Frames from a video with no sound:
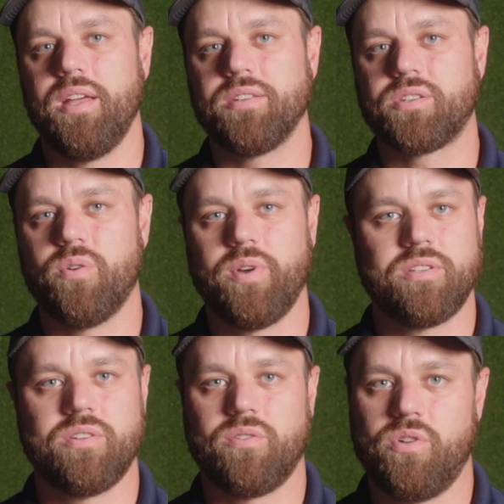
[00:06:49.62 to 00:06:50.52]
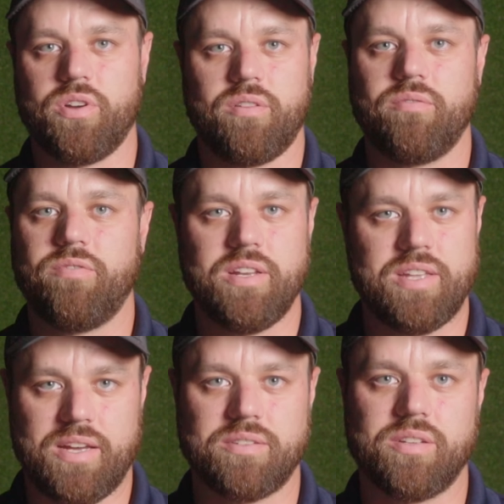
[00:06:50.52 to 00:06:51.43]
is going to look
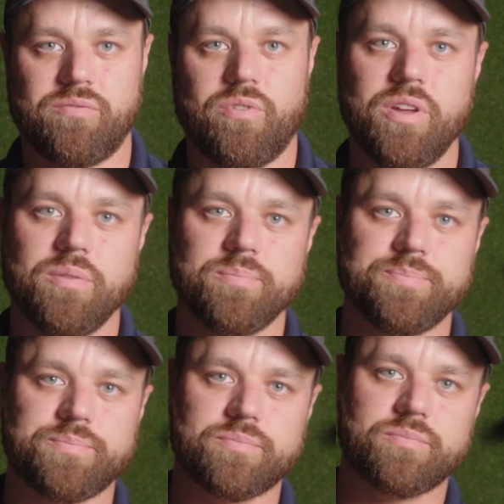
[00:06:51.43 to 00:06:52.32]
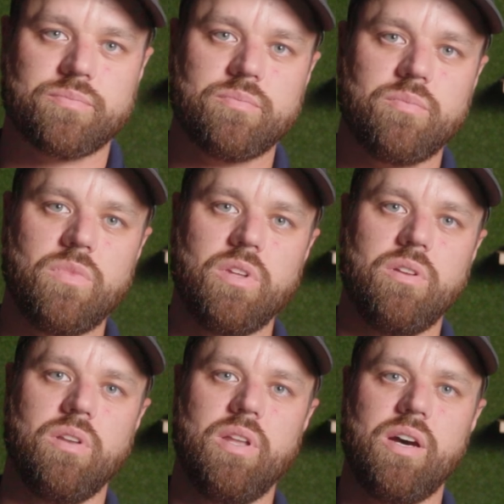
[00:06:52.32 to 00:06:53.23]
fantastic for you.
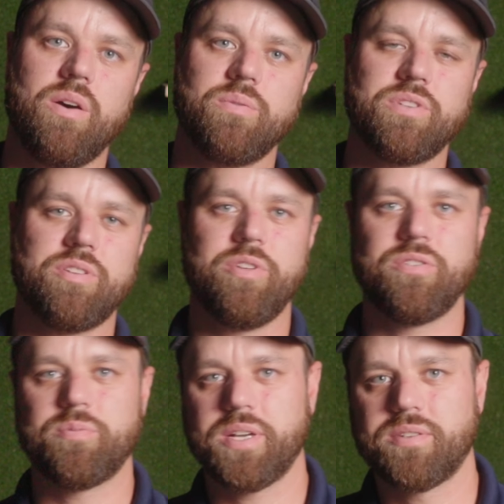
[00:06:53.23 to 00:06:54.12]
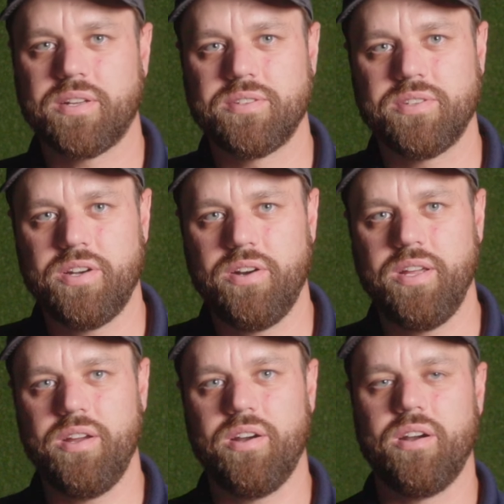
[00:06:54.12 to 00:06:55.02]
Now, just some other specs to consider
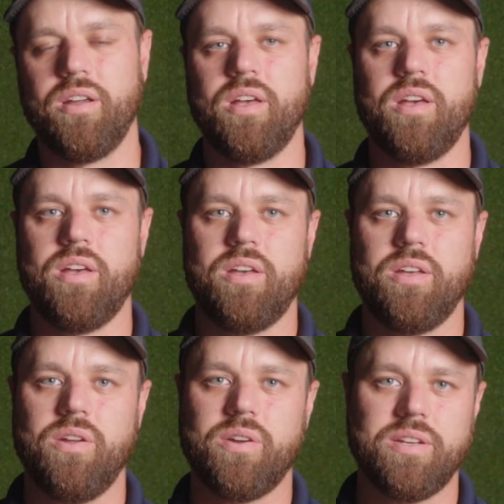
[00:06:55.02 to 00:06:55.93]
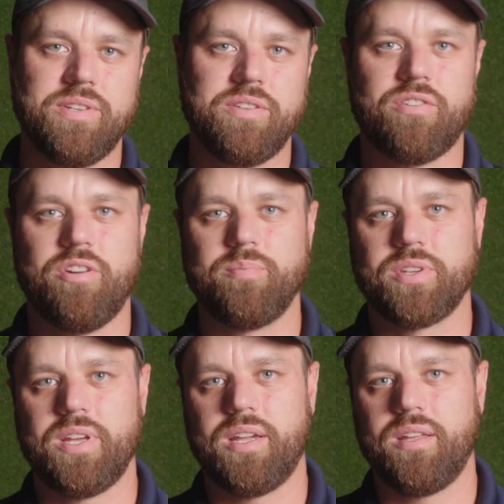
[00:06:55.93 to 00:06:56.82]
here. You're going to see
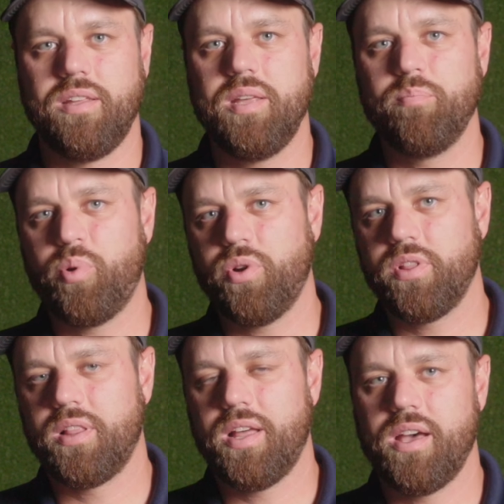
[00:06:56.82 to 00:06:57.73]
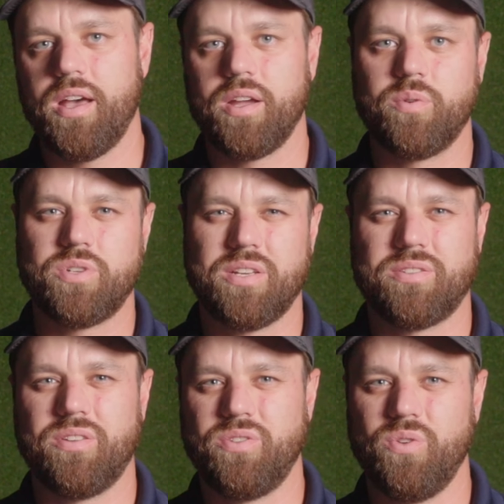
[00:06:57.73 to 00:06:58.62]
terms like input lag, which
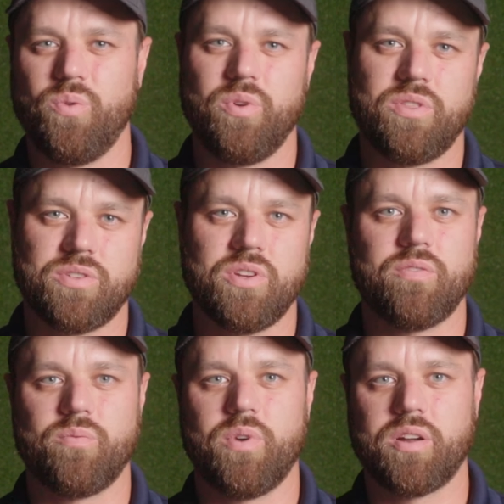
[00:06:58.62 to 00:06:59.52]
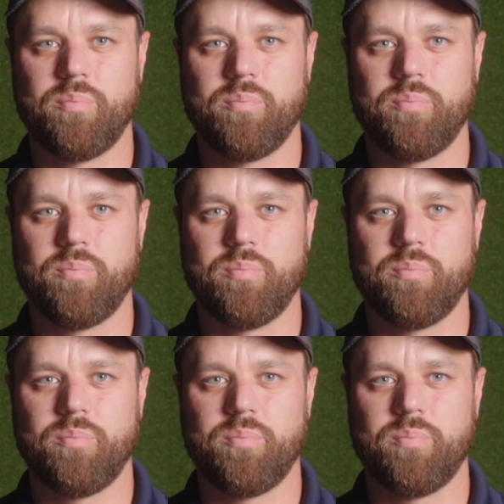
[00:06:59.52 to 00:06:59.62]
has to do with the software